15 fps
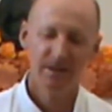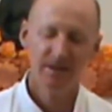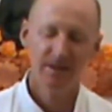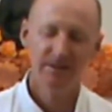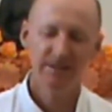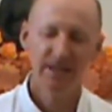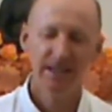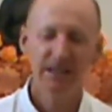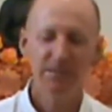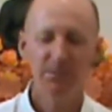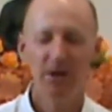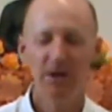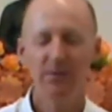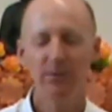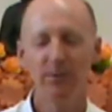Say in
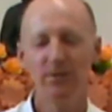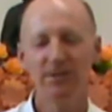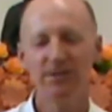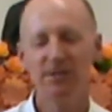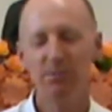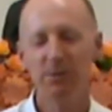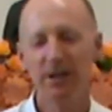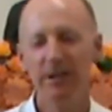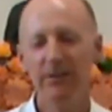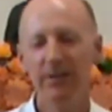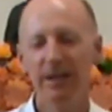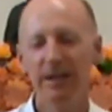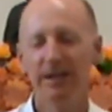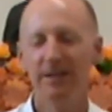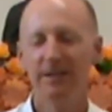mindfulness of
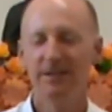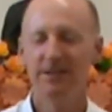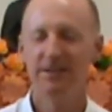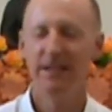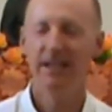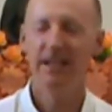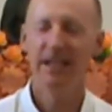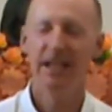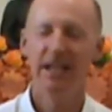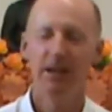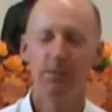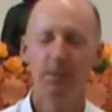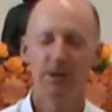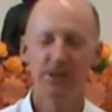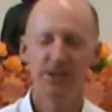breathing, sitting here
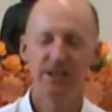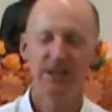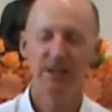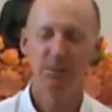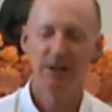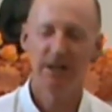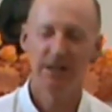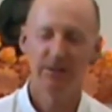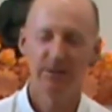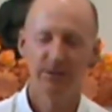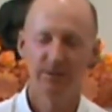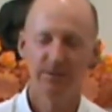watching the breath.